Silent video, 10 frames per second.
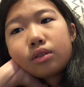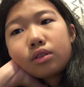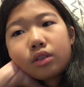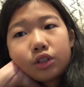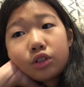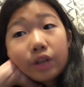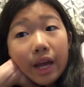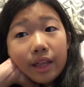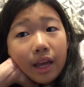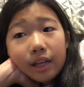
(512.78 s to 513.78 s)

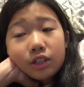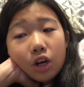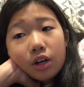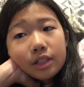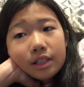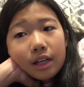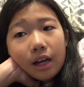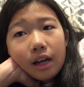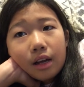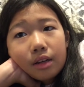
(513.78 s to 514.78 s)
Australia,
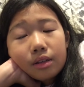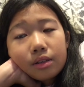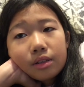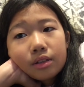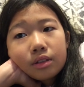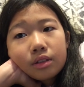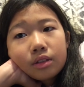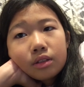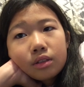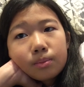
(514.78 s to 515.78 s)
Antarctica,
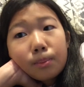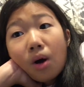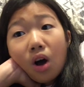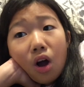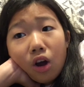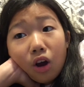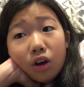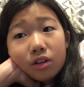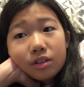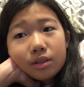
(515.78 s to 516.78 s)

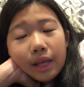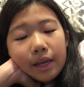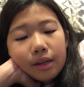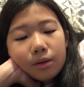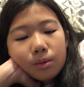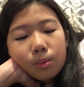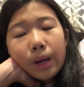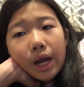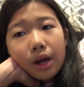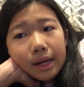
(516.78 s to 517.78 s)
Mars, like
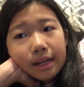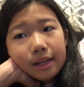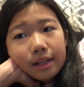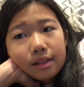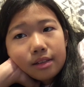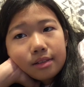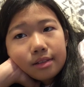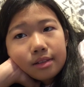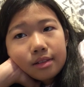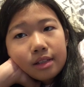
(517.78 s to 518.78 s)
where it is,
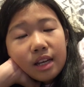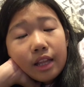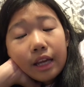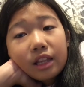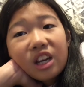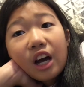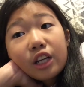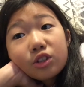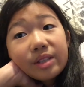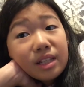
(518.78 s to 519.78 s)
like the
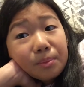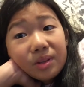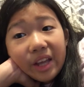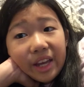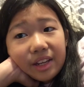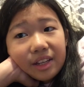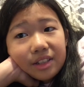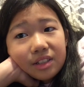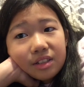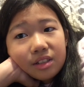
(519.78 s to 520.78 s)
country, the
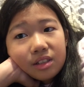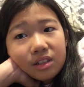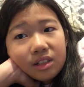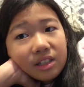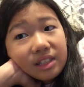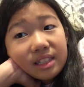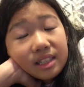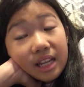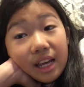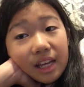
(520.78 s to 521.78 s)
planet, the
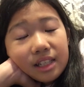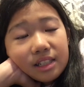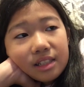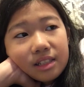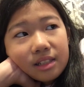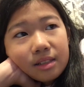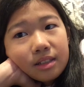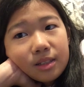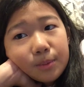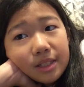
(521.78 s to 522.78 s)
state,
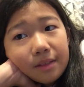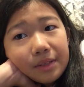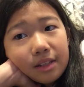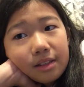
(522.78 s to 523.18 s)
specific.